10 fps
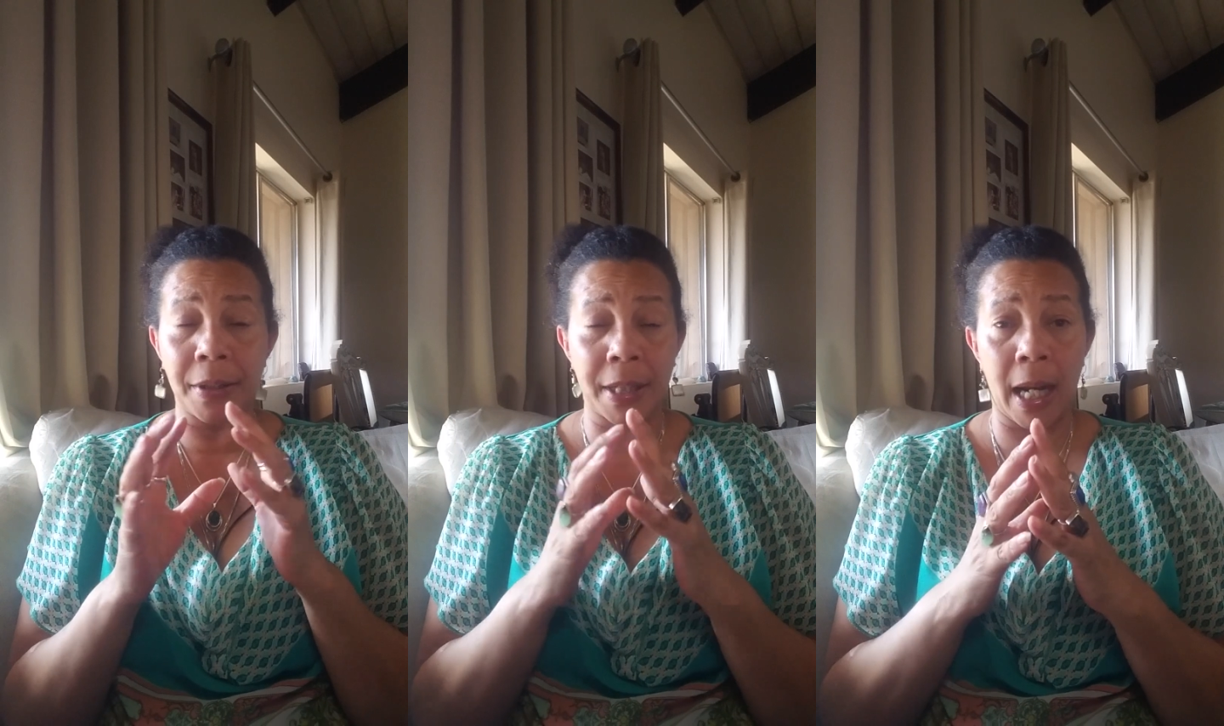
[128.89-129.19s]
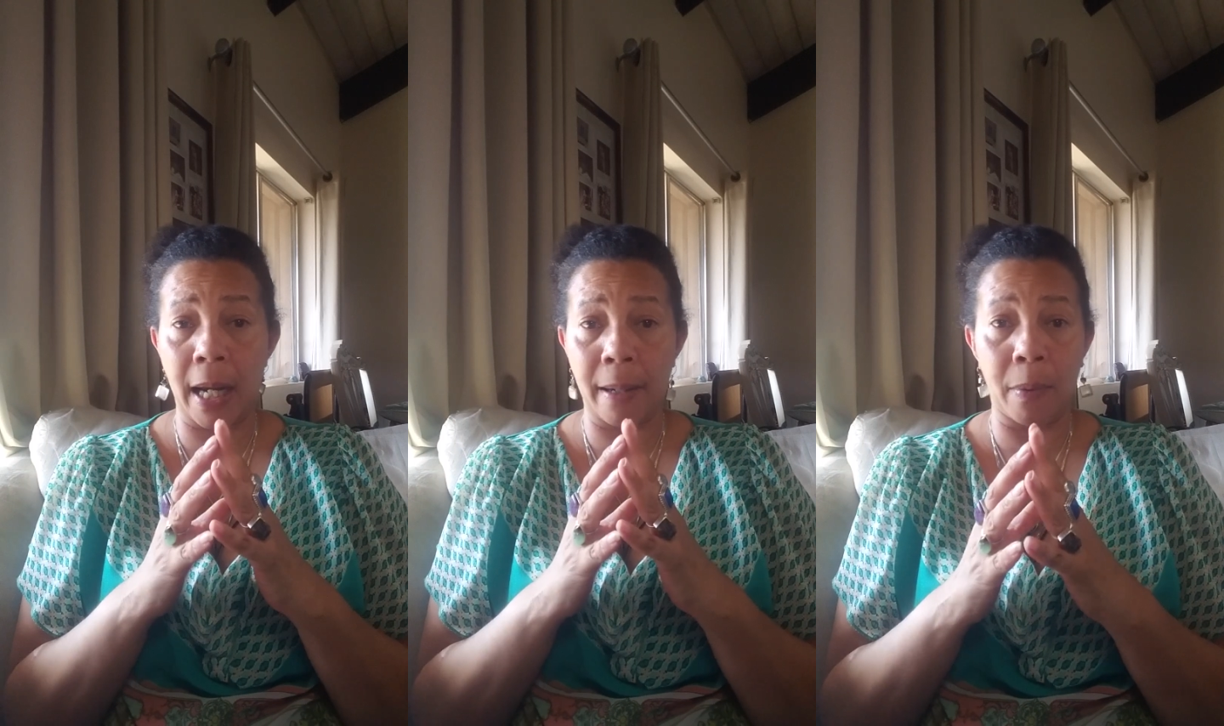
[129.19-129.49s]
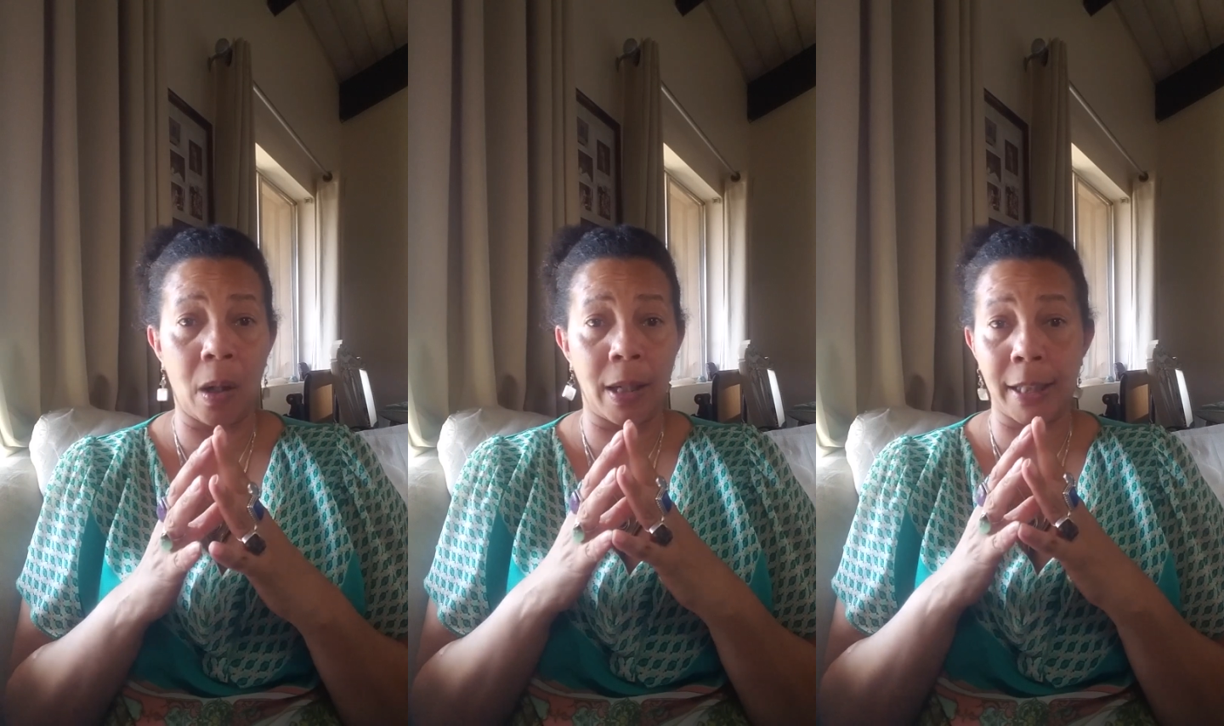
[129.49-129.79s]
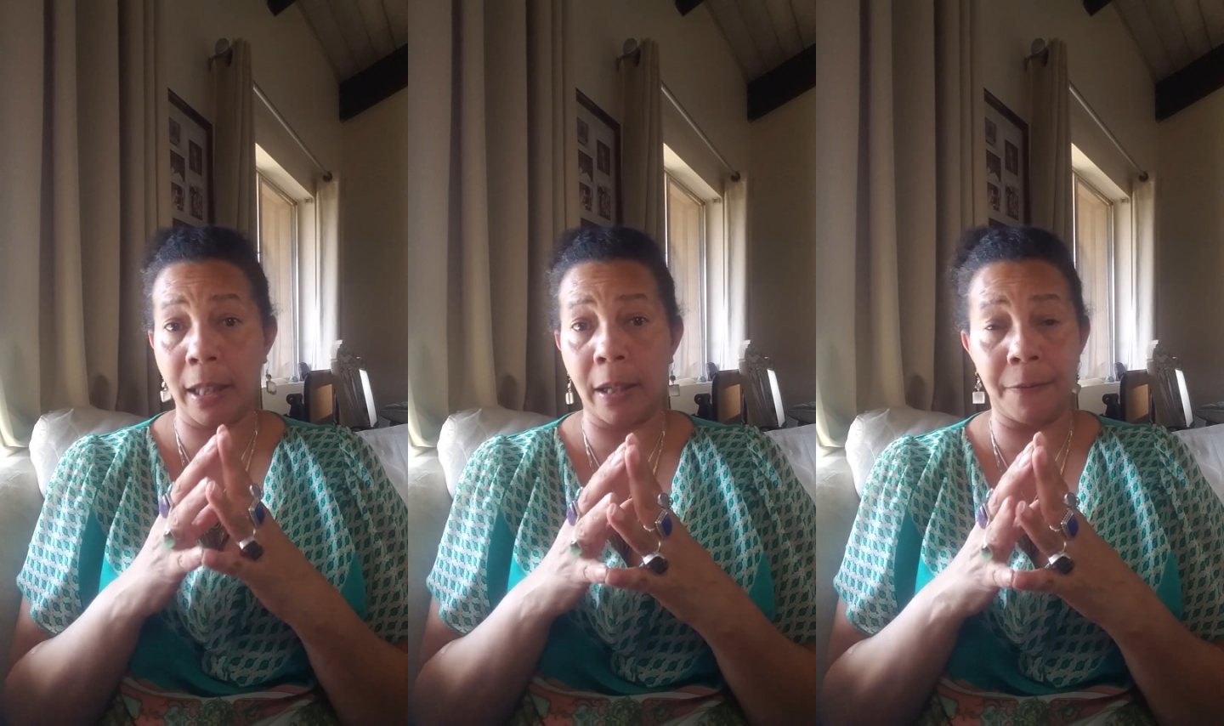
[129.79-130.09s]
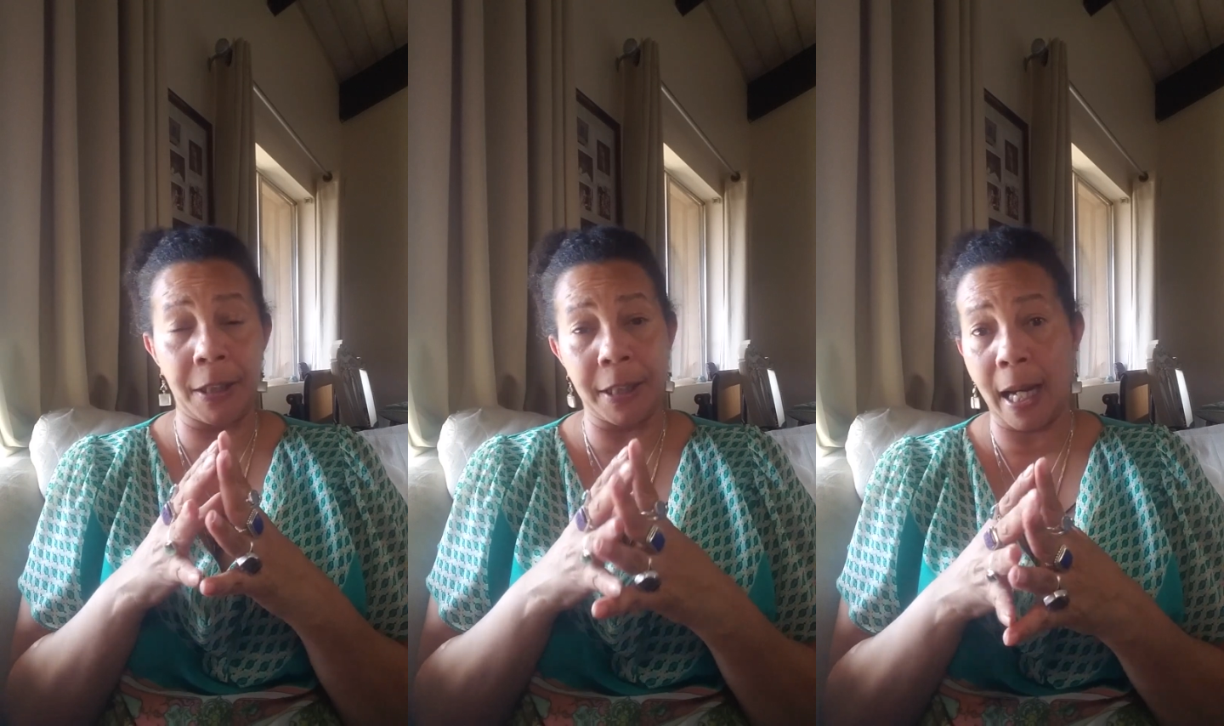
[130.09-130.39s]
time on
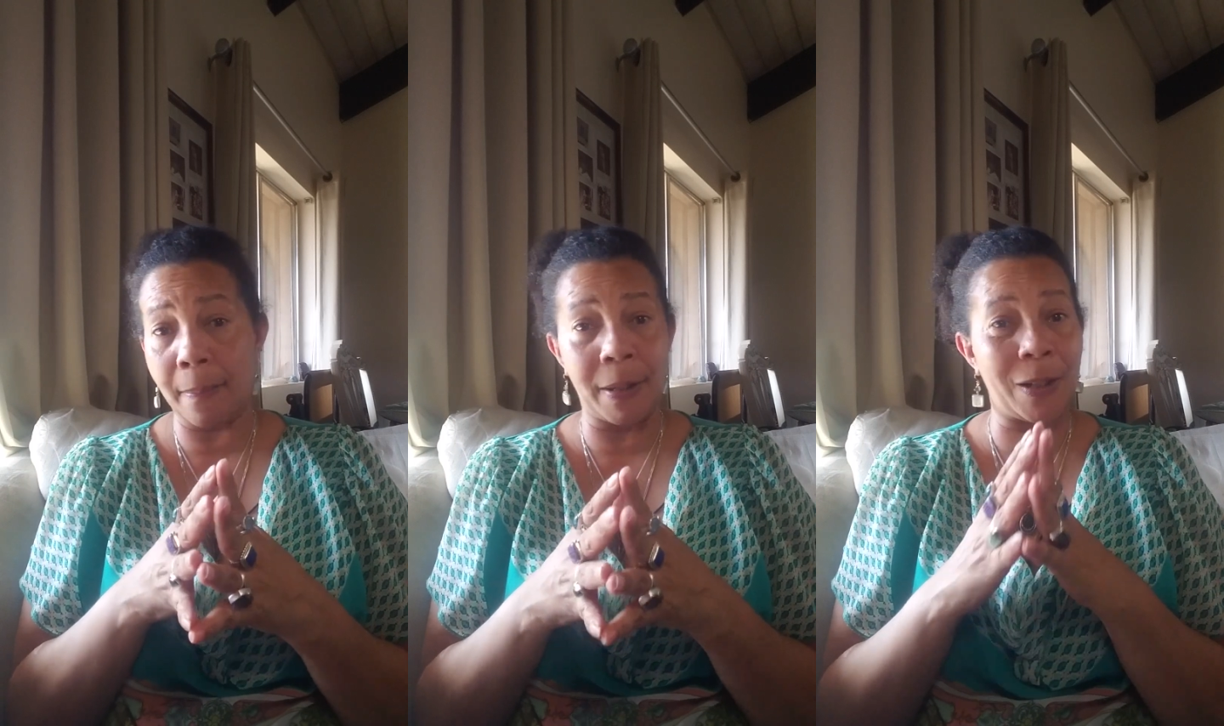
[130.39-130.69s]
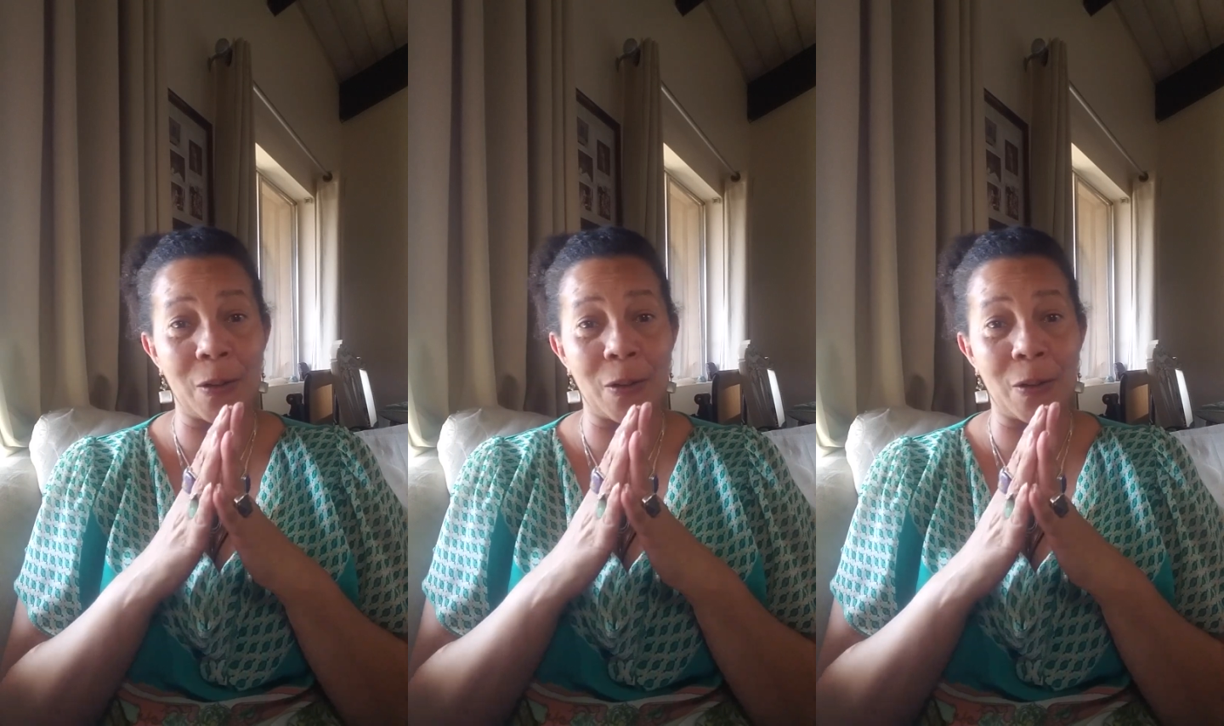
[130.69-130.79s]
EFT tapping.